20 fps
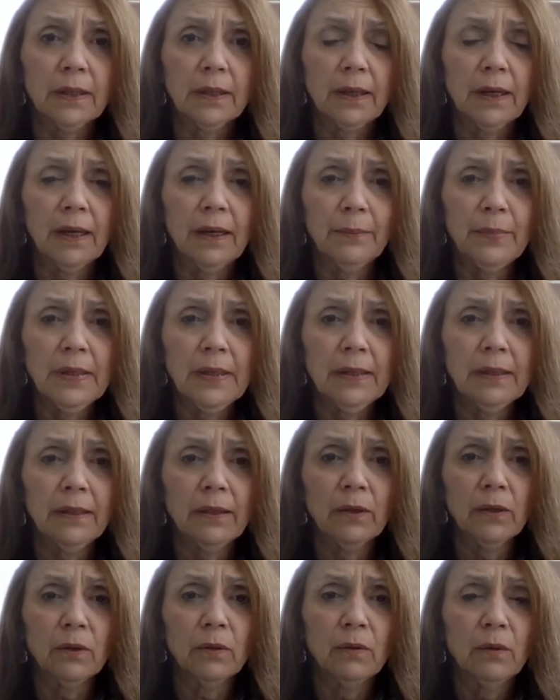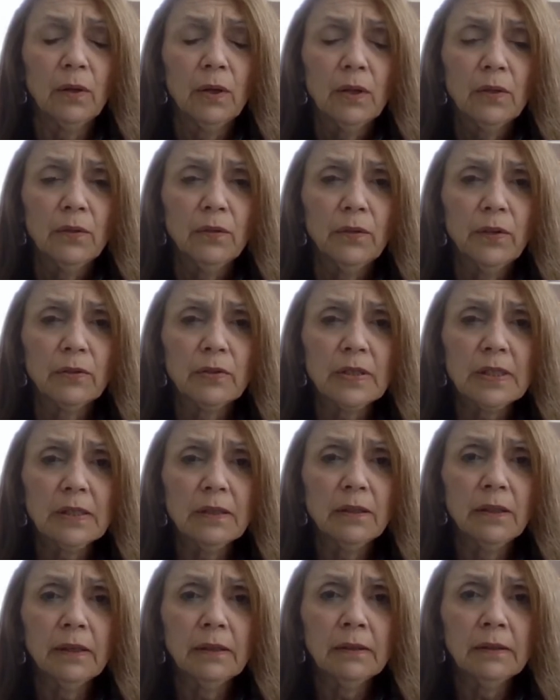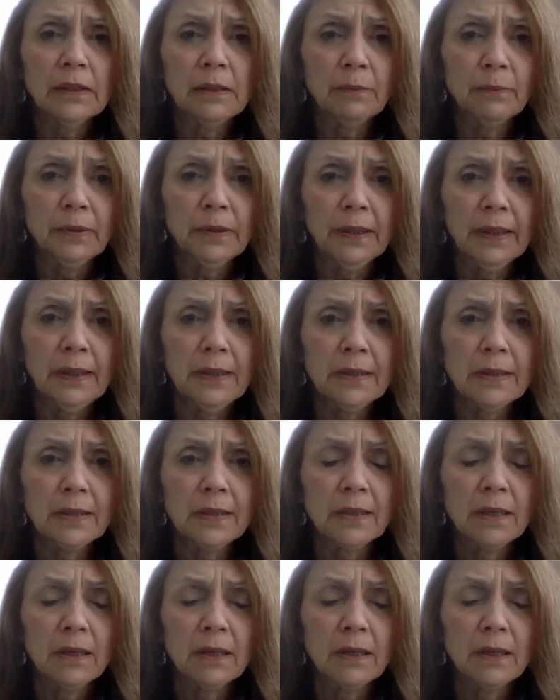I mean, they're still held in place